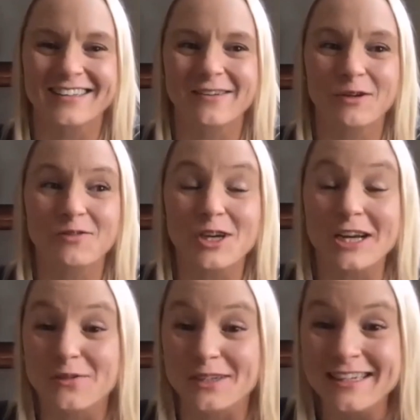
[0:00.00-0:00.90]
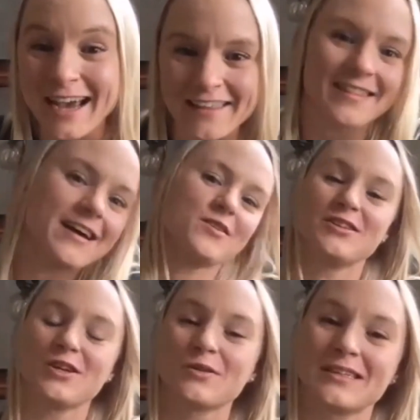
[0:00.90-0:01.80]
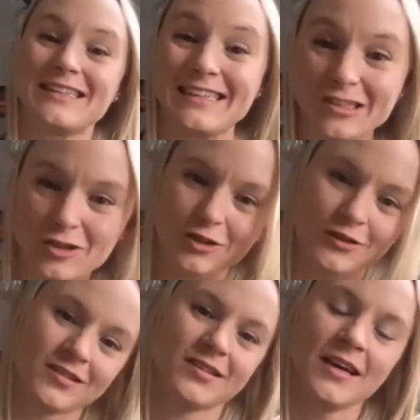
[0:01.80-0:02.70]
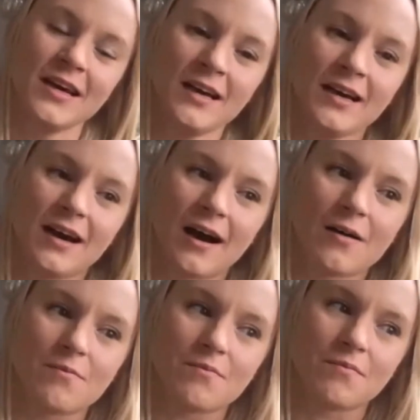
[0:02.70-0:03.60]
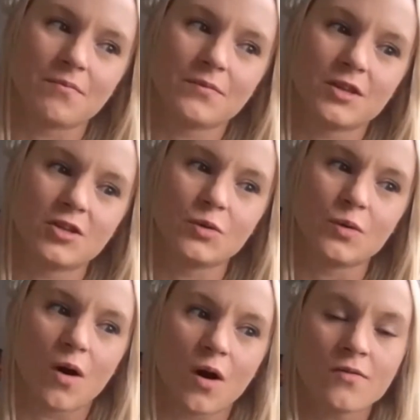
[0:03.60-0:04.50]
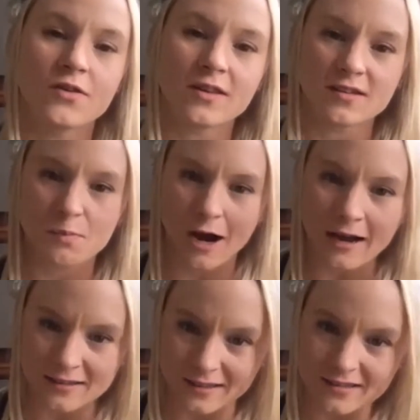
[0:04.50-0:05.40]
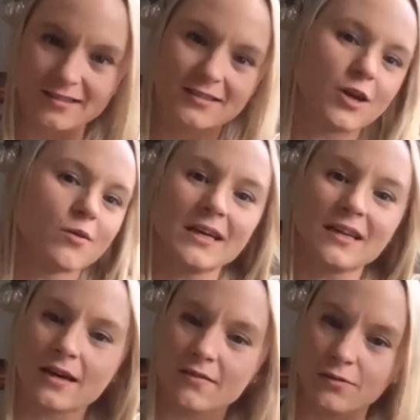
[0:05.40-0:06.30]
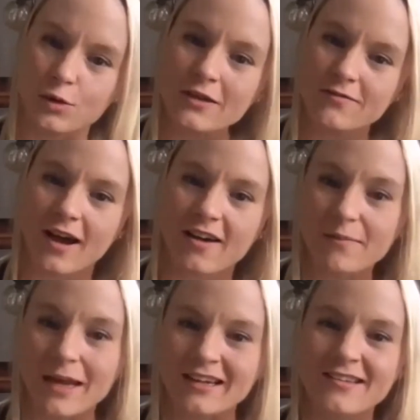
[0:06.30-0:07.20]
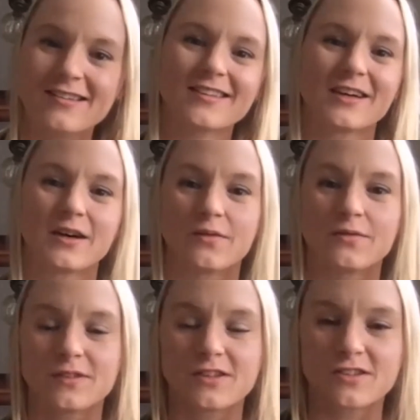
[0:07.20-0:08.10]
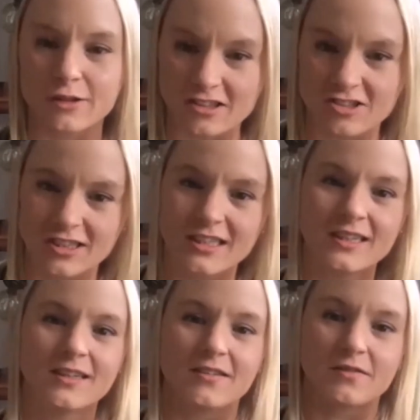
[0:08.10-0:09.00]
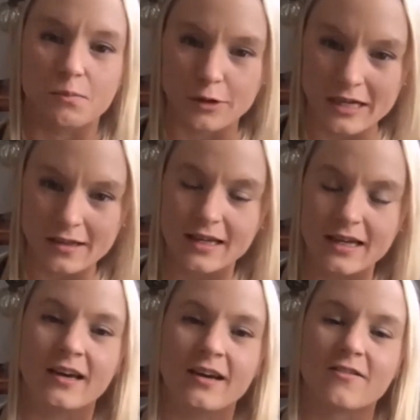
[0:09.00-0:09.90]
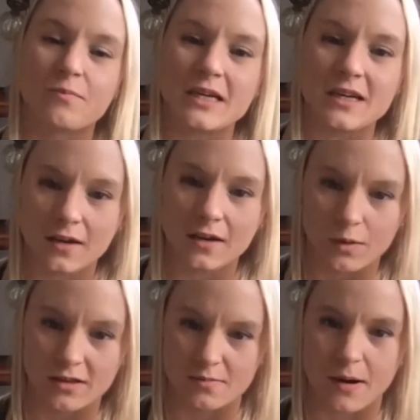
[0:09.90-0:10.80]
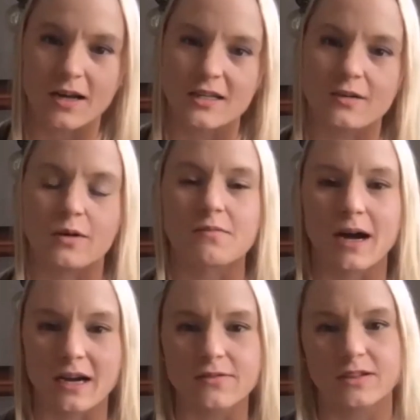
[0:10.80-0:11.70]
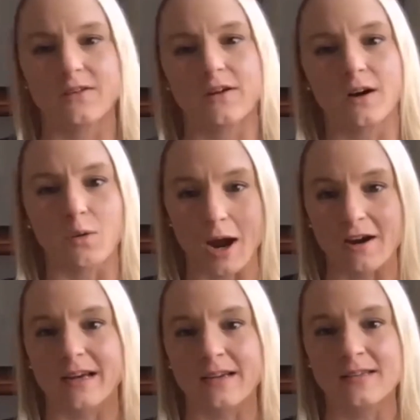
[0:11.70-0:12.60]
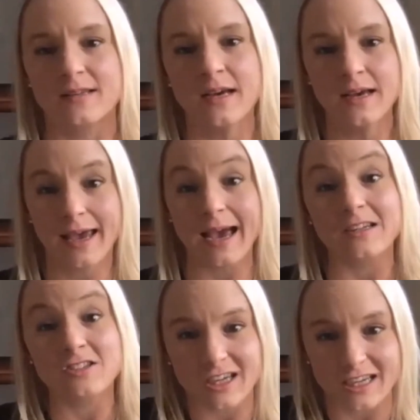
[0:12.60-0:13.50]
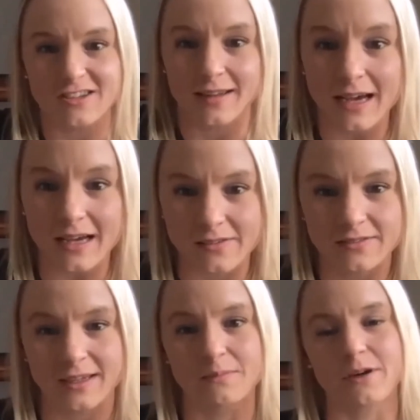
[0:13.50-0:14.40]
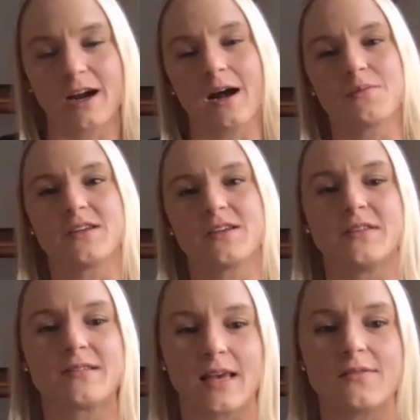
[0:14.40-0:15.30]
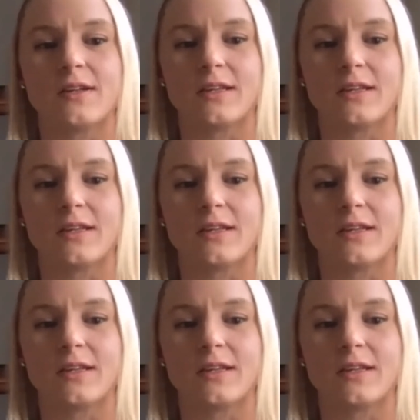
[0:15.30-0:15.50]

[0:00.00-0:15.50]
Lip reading: We've trained over 10,000 yoga teachers to offer this practice, knowing that 45 minutes of stretching, of breathing, of being in one's body with mindful awareness can change a life and perhaps even save a